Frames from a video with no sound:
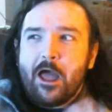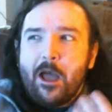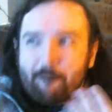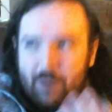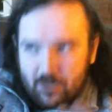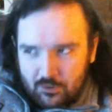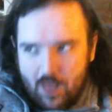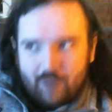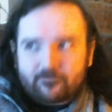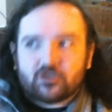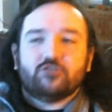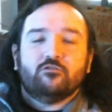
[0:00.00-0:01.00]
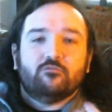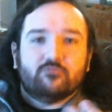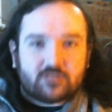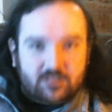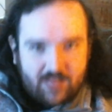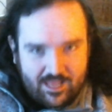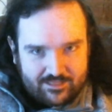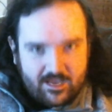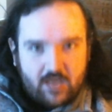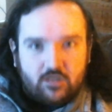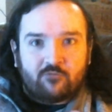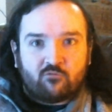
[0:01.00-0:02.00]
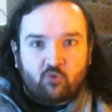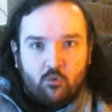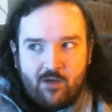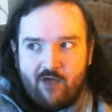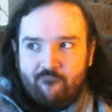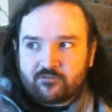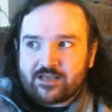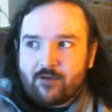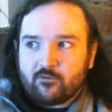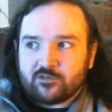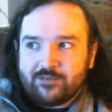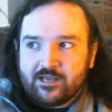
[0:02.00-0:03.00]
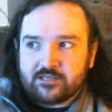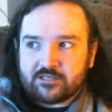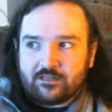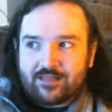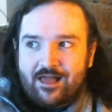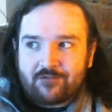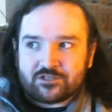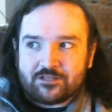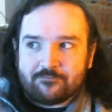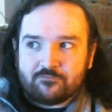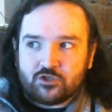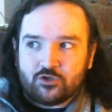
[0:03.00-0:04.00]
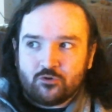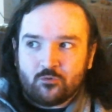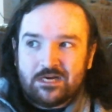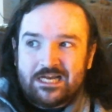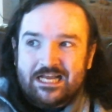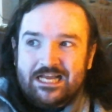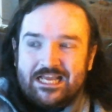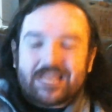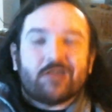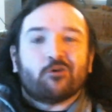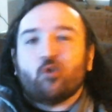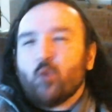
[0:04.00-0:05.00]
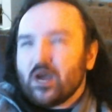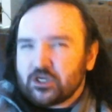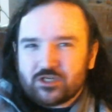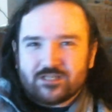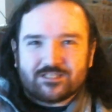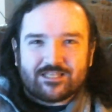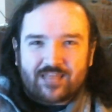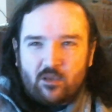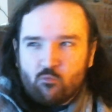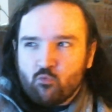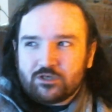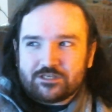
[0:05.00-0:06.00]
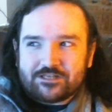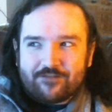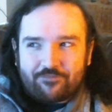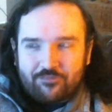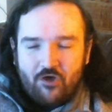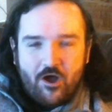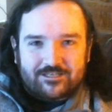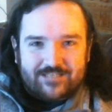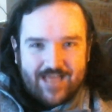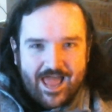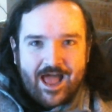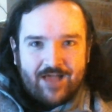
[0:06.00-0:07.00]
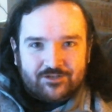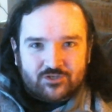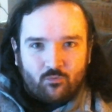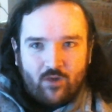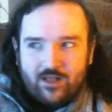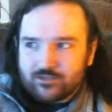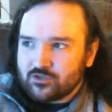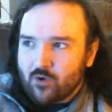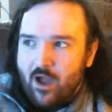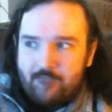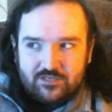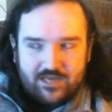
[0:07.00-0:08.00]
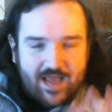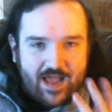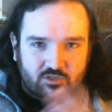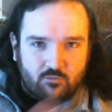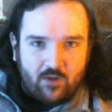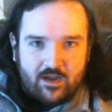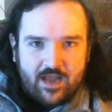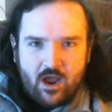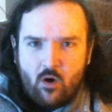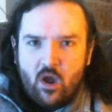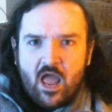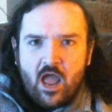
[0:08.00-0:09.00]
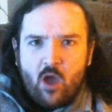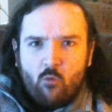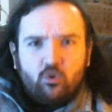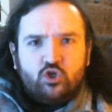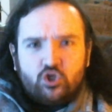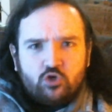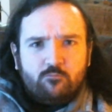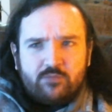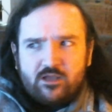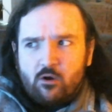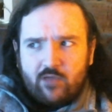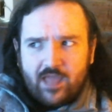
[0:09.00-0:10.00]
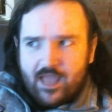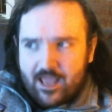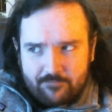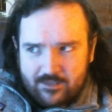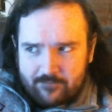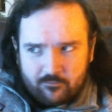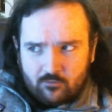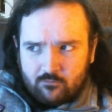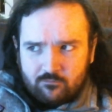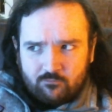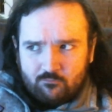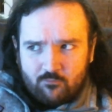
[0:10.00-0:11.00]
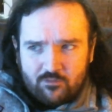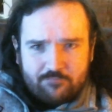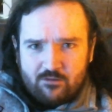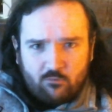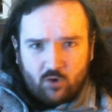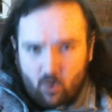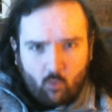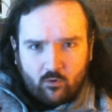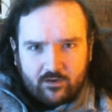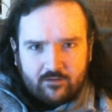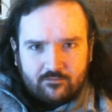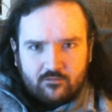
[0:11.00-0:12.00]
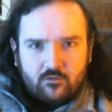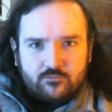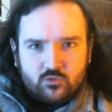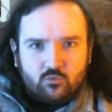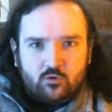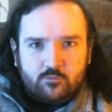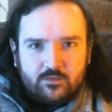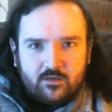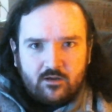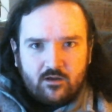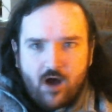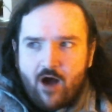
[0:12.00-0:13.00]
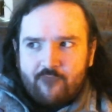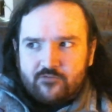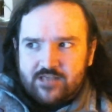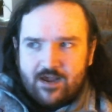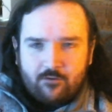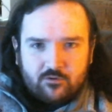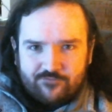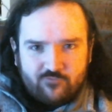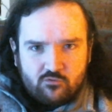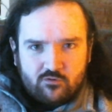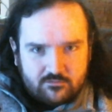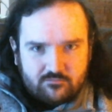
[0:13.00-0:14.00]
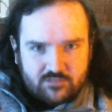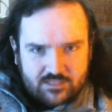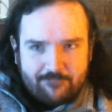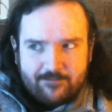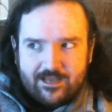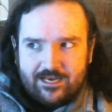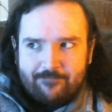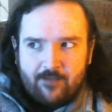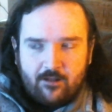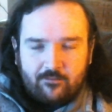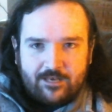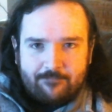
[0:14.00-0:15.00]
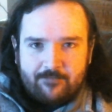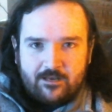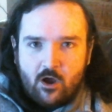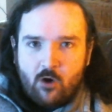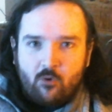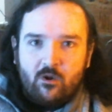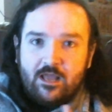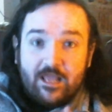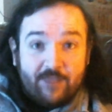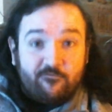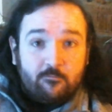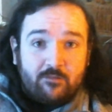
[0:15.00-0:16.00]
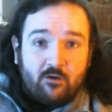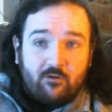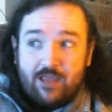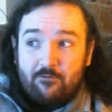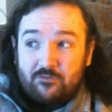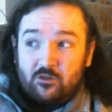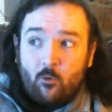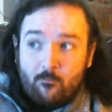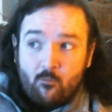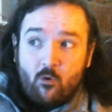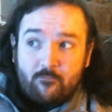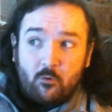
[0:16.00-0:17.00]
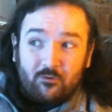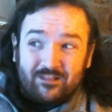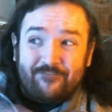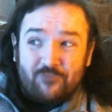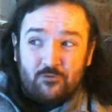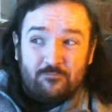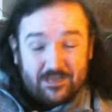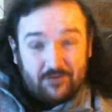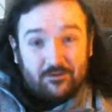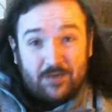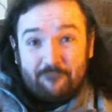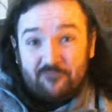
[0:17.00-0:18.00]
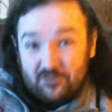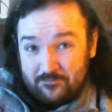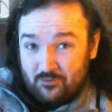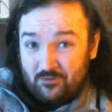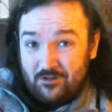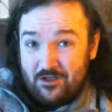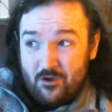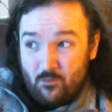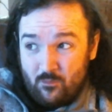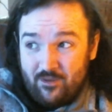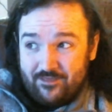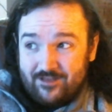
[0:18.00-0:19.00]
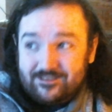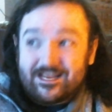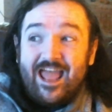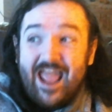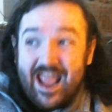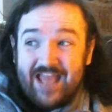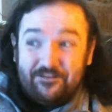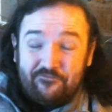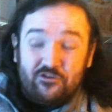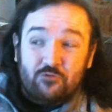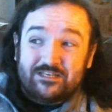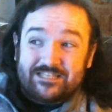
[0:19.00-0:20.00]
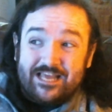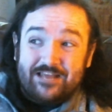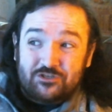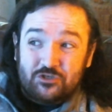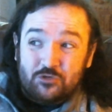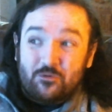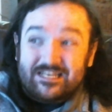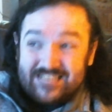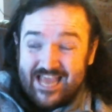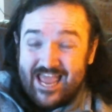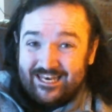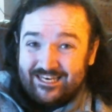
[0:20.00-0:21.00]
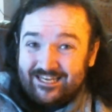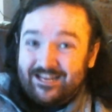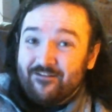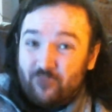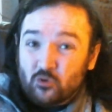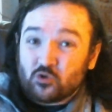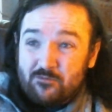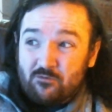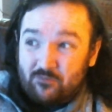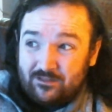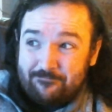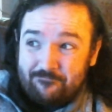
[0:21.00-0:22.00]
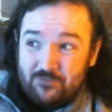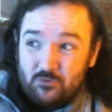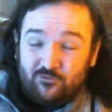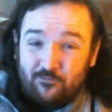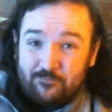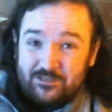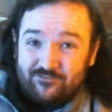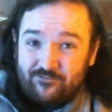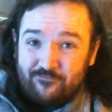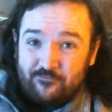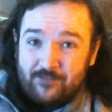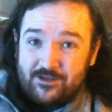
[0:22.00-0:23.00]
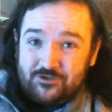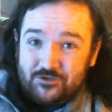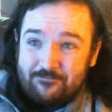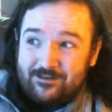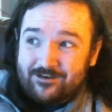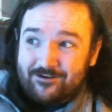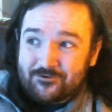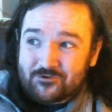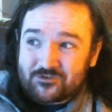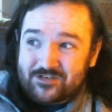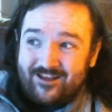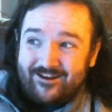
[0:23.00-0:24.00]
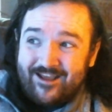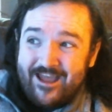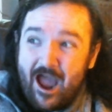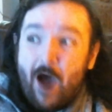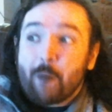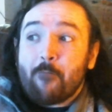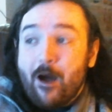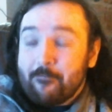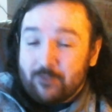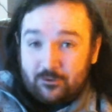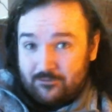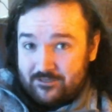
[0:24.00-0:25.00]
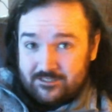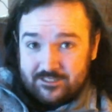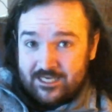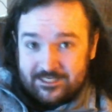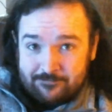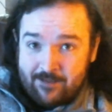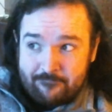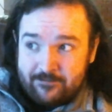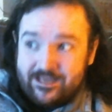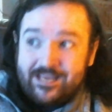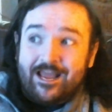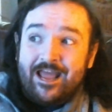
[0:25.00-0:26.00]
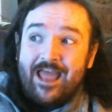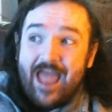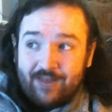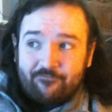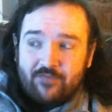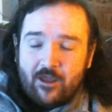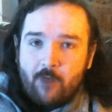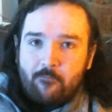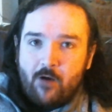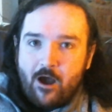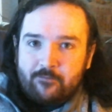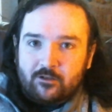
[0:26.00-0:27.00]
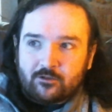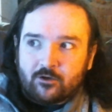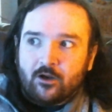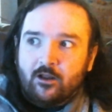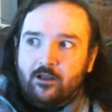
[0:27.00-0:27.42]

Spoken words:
But a lot of students like the idea of group office hours because it allows them to hear questions that they wouldn't have thought to ask, right? So I'm just going to ask right now, would you be okay, people, with me recording those group office hours? If you could send me an email letting me know if you'd be okay with it, or more importantly, if you'd be uncomfortable with it, and if you intend to attend. Those would be really useful bits of information to me to understand how popular these things might be, and if they are popular,